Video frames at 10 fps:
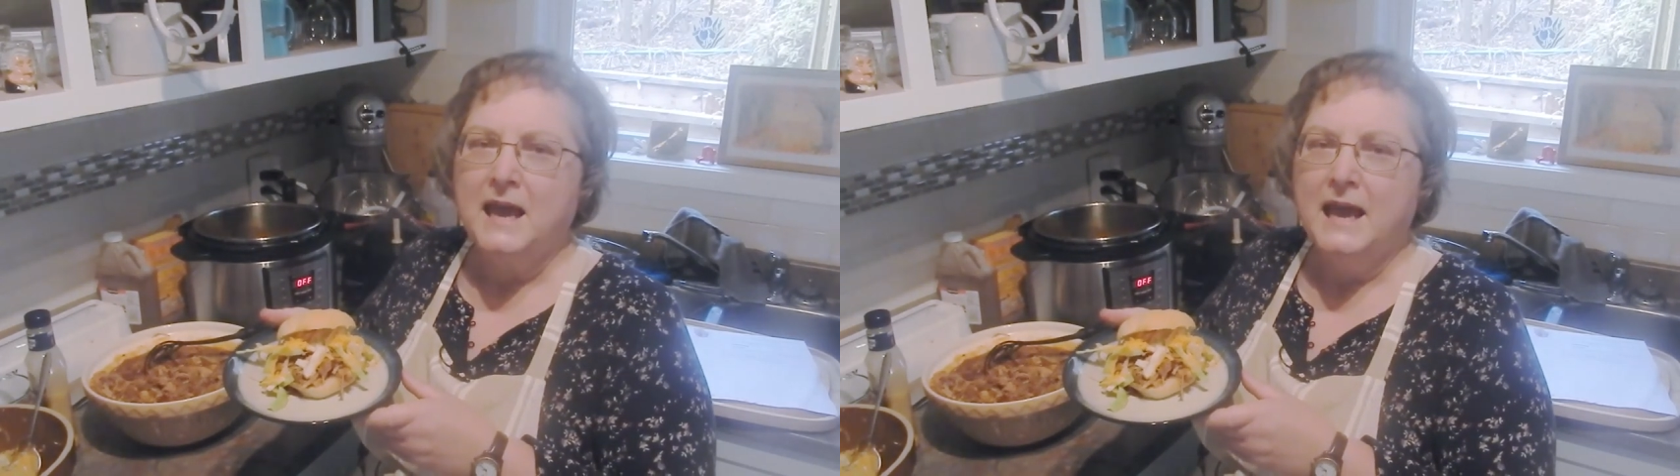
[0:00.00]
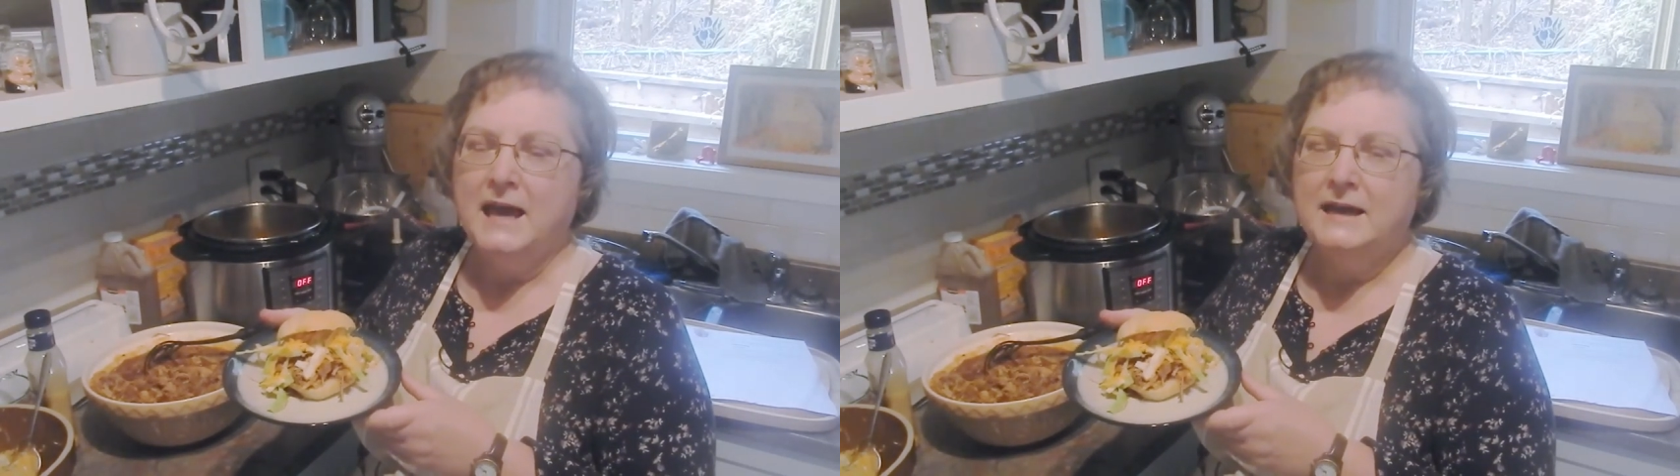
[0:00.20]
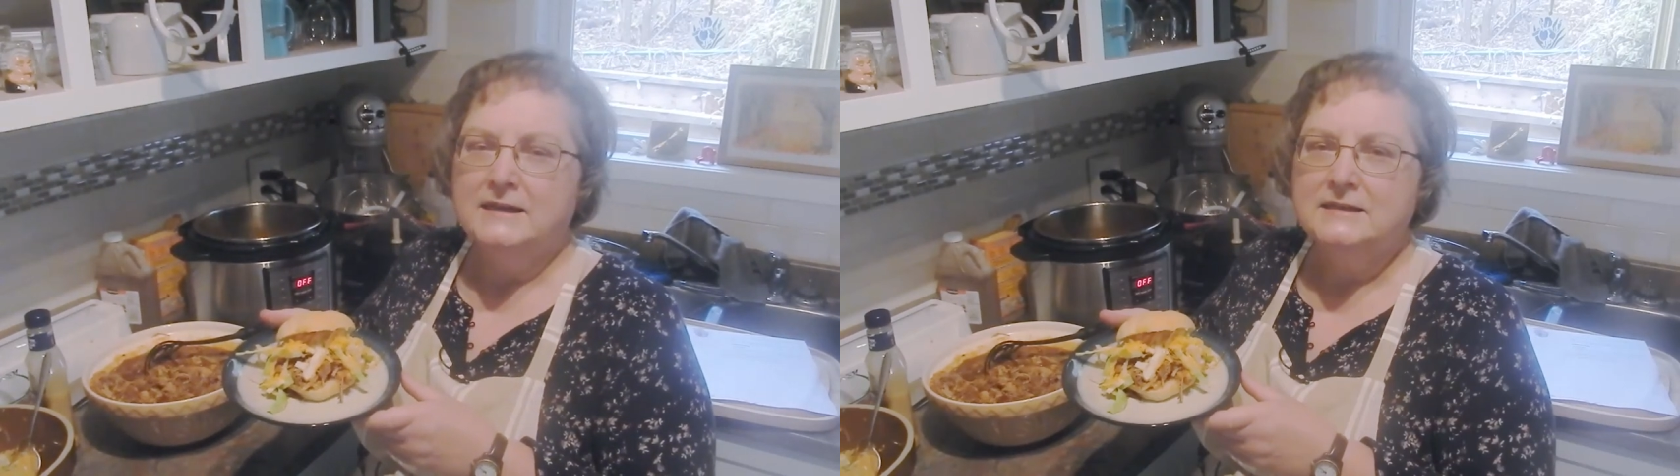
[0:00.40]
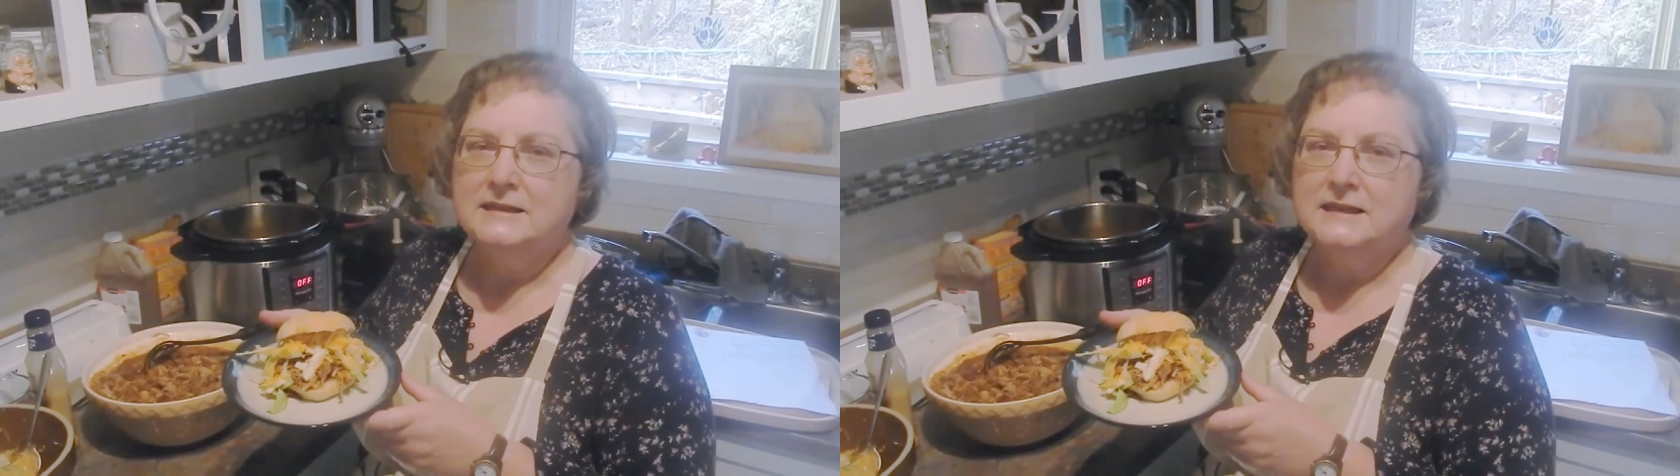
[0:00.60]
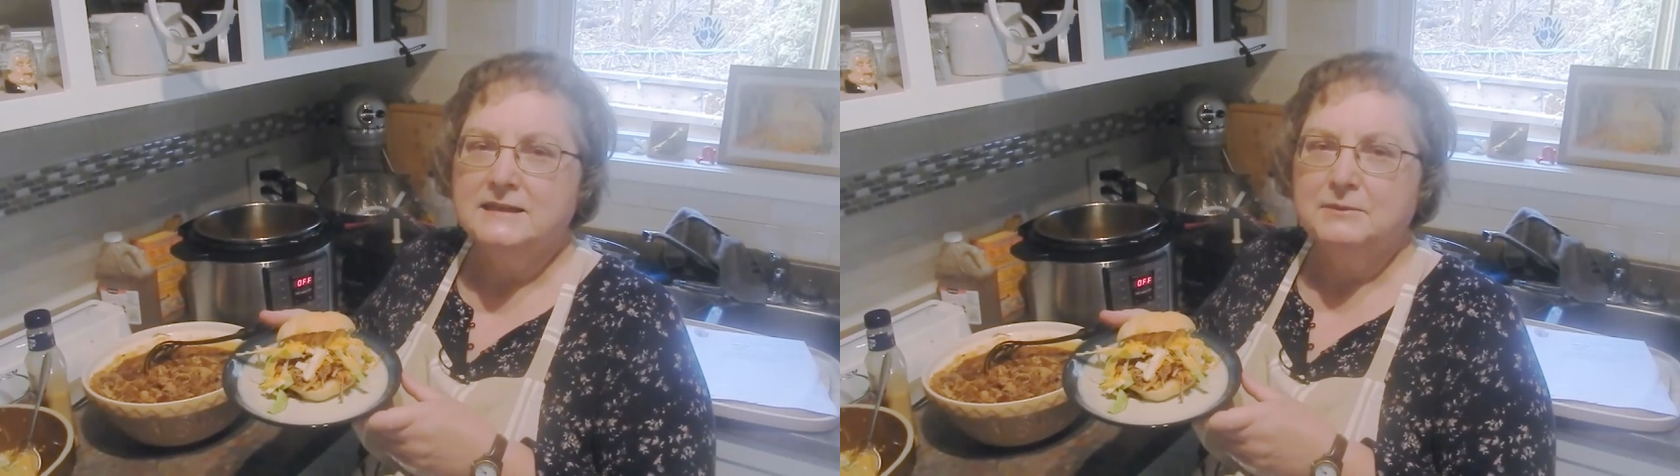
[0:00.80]

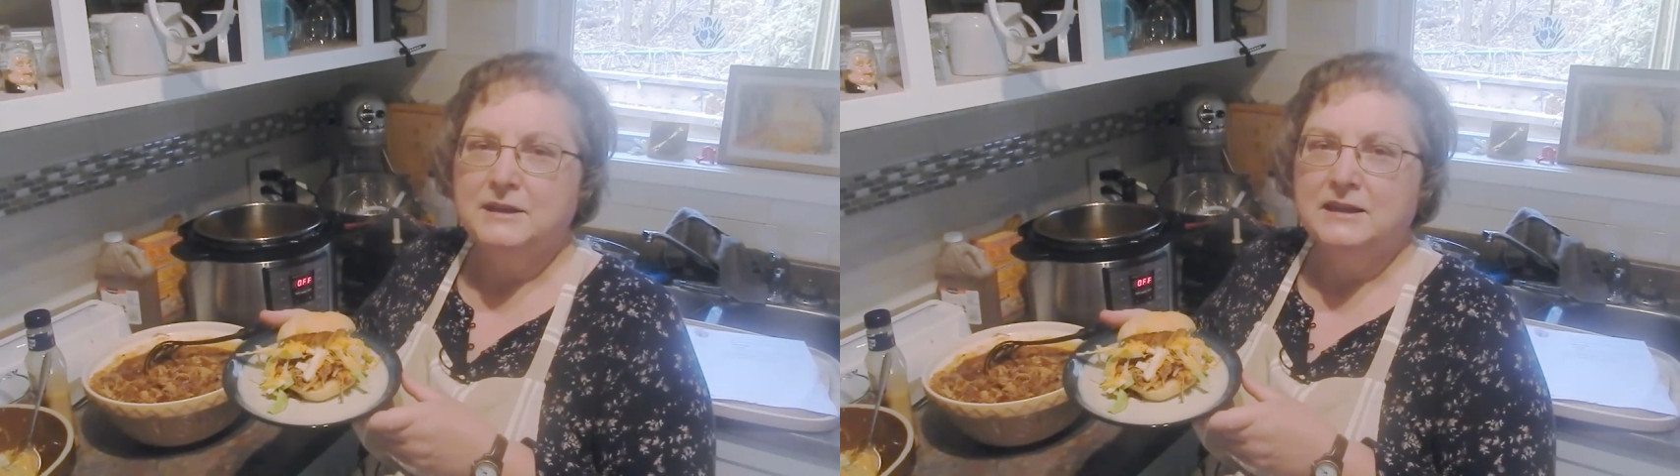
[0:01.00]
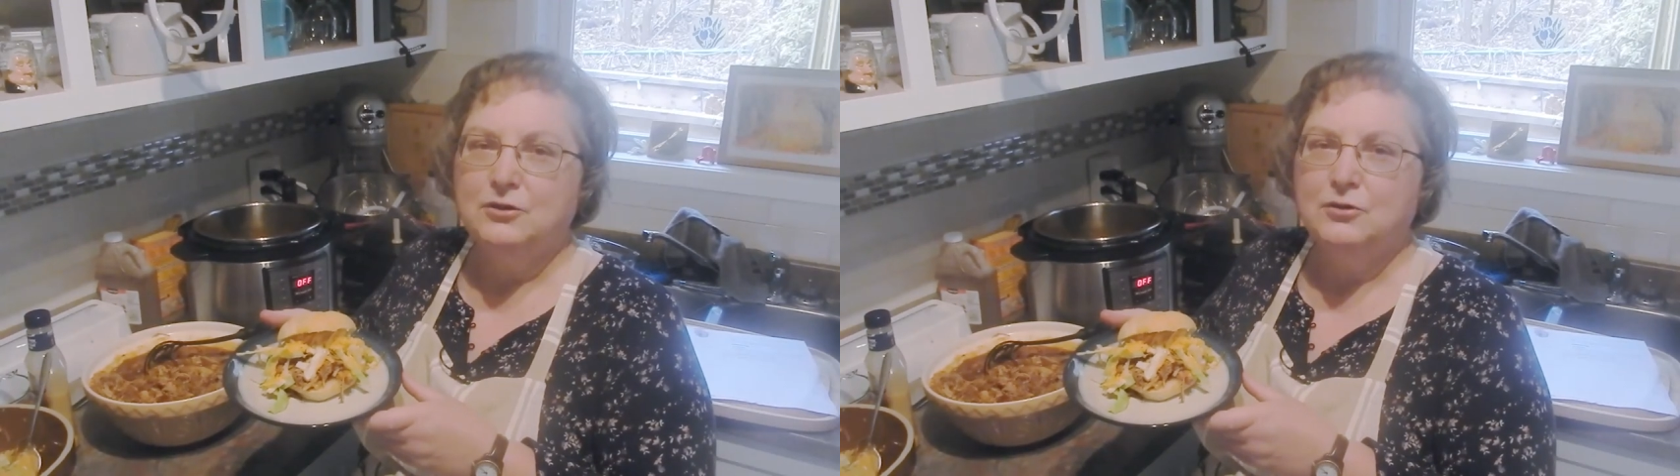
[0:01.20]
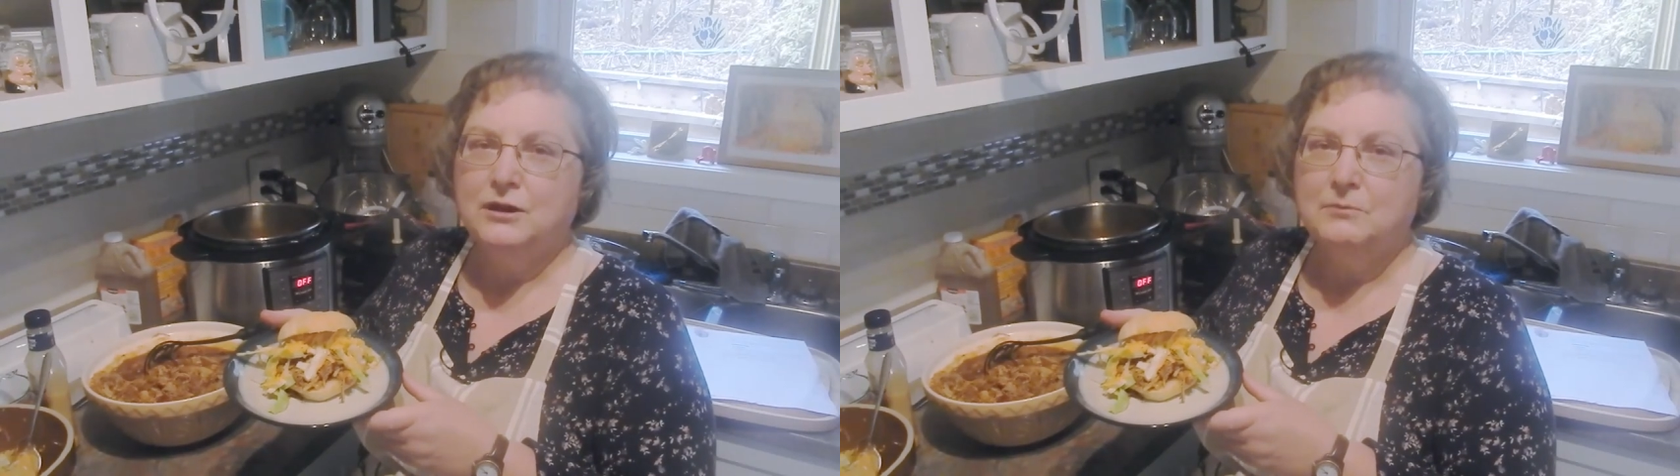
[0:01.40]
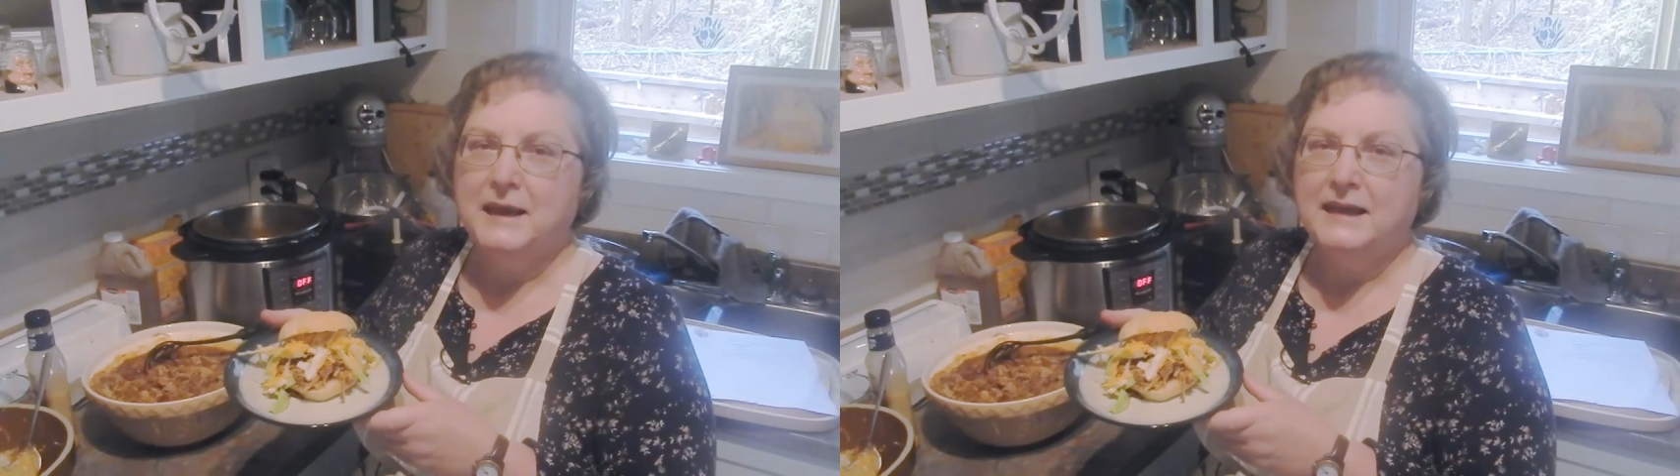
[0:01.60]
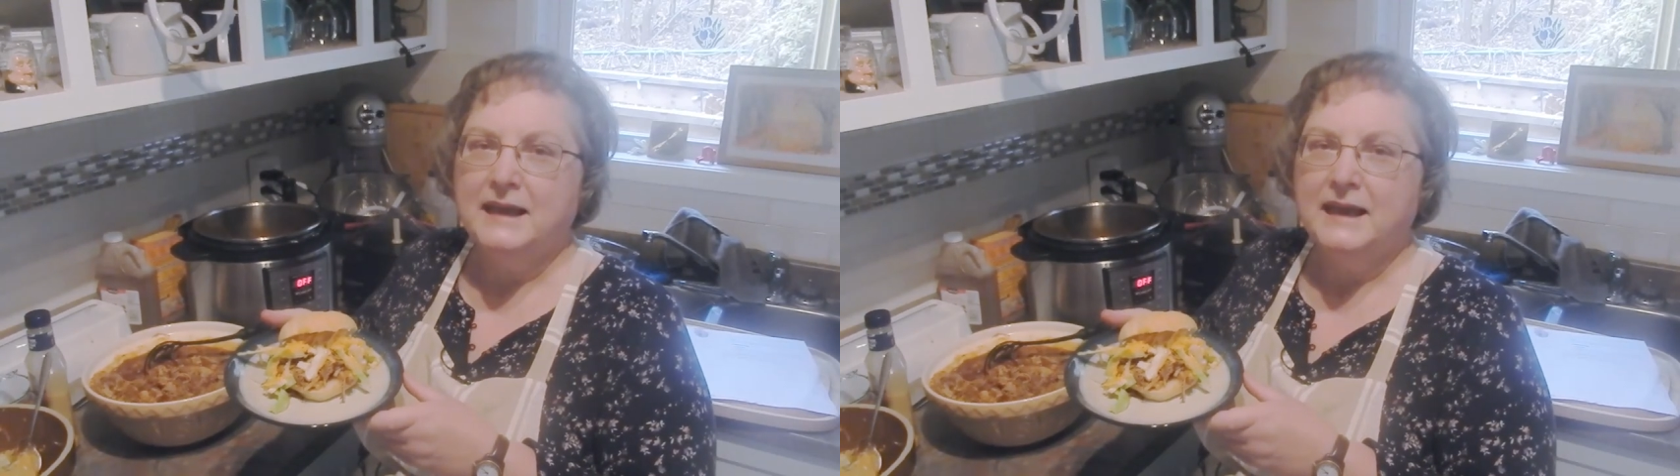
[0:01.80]
And uh, something that you can
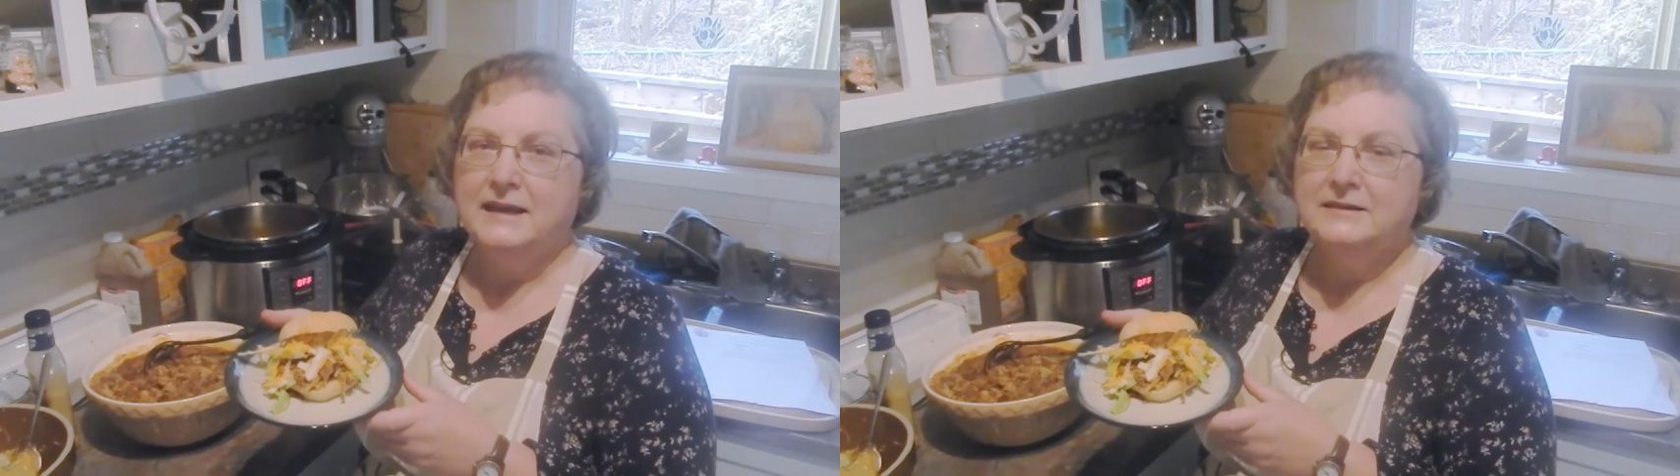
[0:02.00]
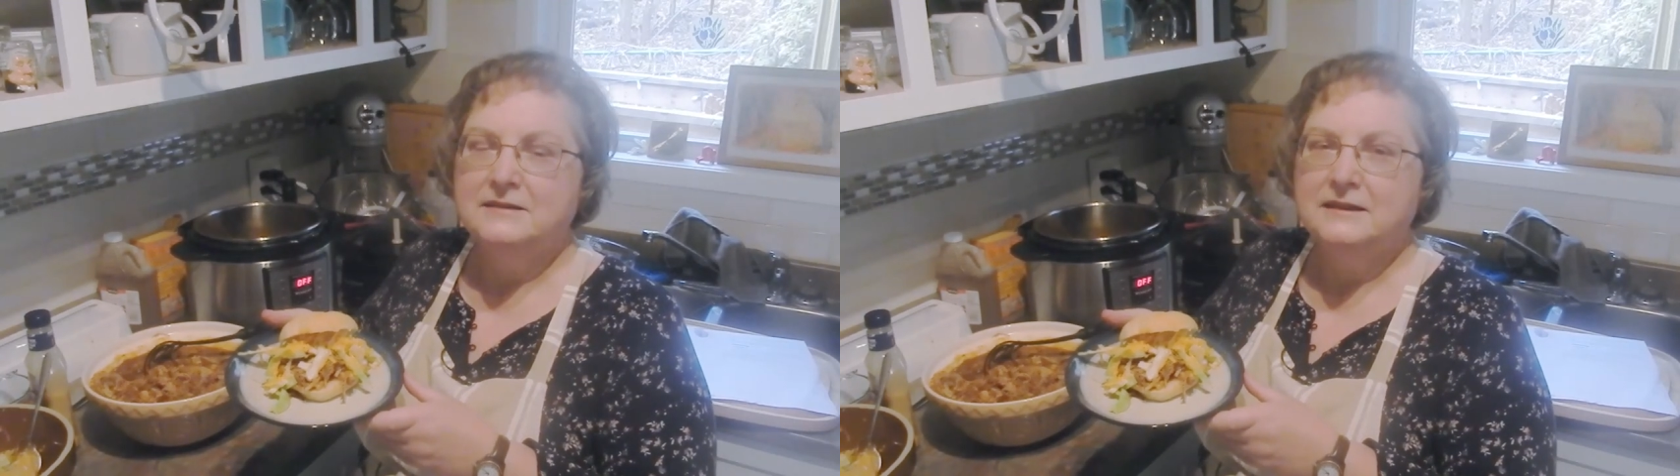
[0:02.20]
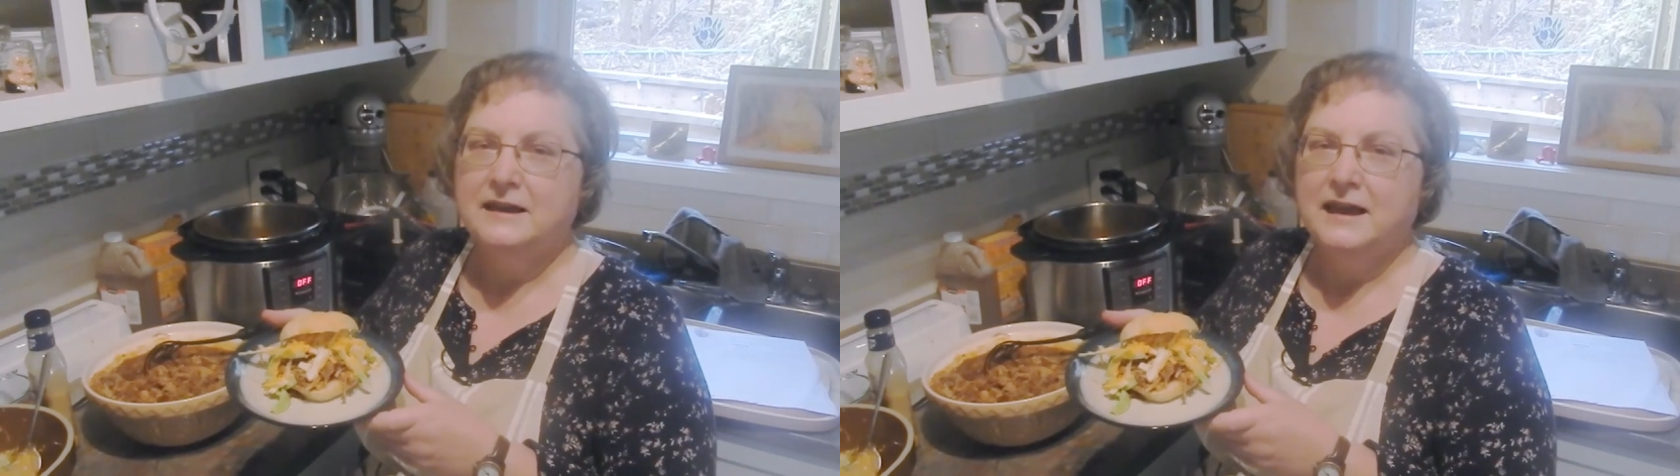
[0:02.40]
make ahead